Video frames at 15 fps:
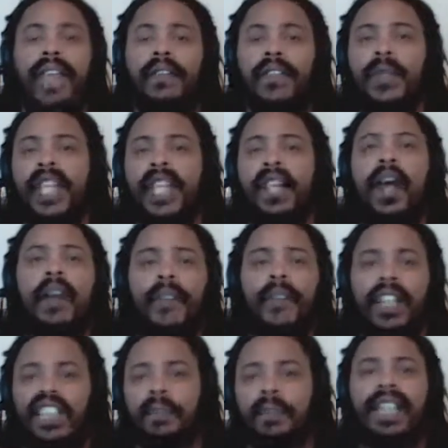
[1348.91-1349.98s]
If you get
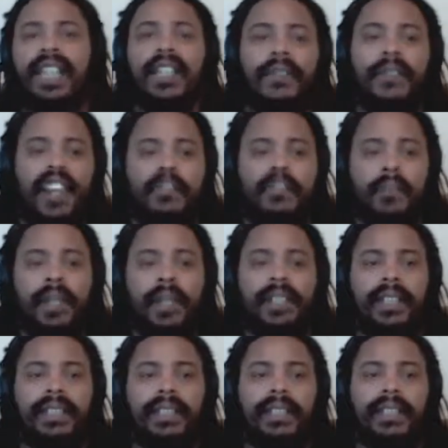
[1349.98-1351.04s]
off on spending five
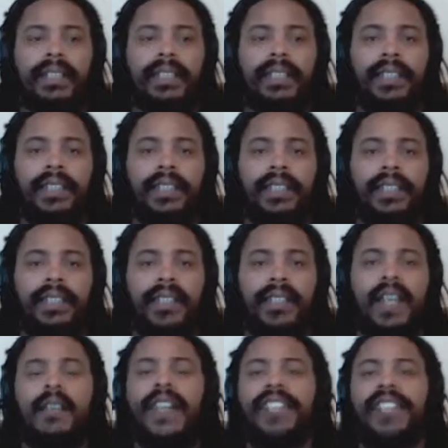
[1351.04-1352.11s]
bucks,
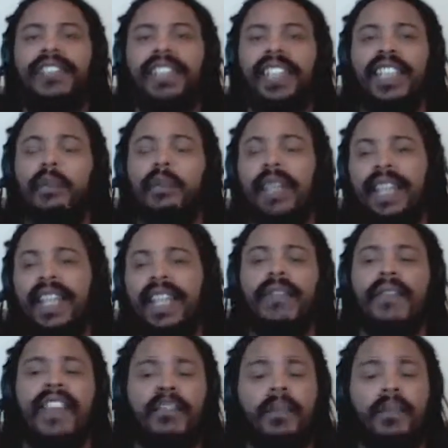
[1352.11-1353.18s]
eventually spending
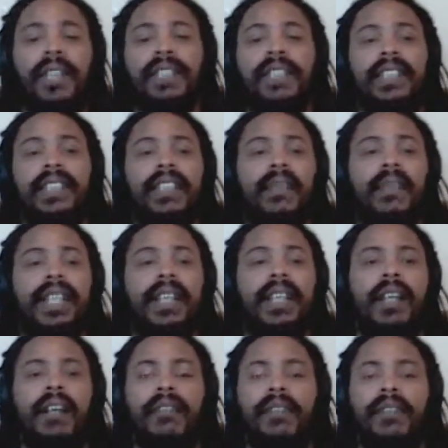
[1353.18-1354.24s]
that five bucks isn't going to be
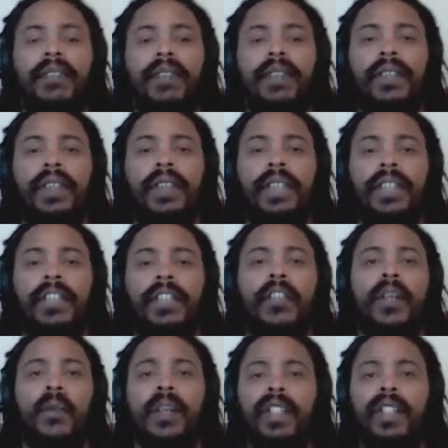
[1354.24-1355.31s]
enough.
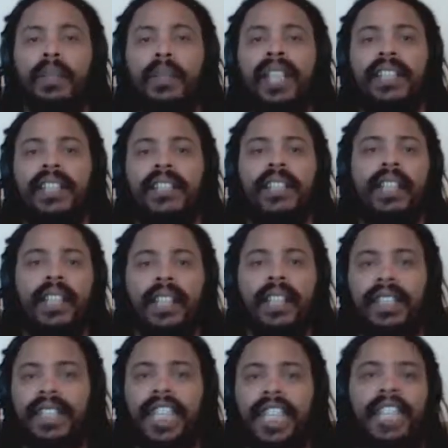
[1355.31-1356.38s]
You're going to want to spend
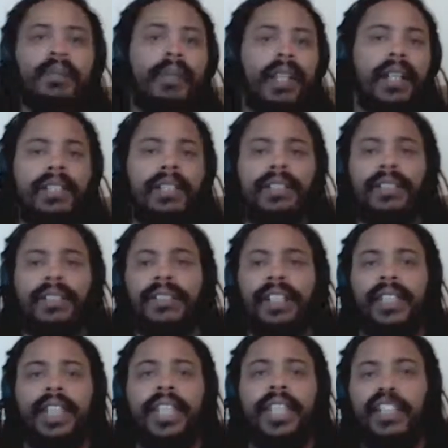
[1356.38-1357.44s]
ten
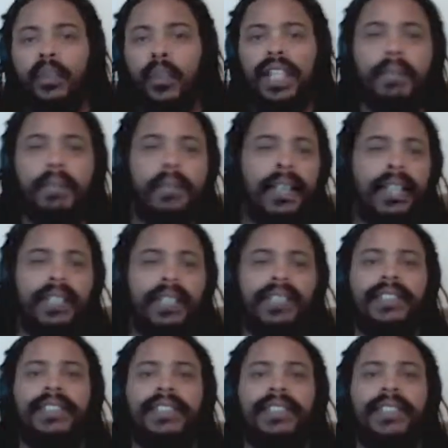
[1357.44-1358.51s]
bucks and twenty
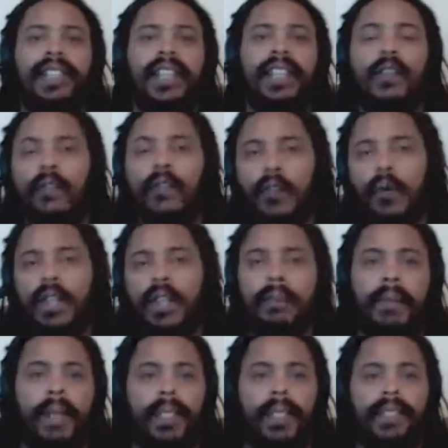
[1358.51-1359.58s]
bucks and
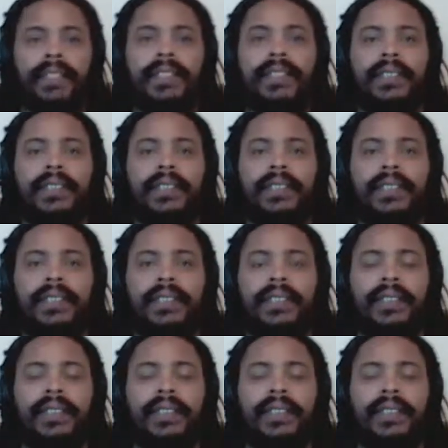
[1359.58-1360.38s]
forty bucks.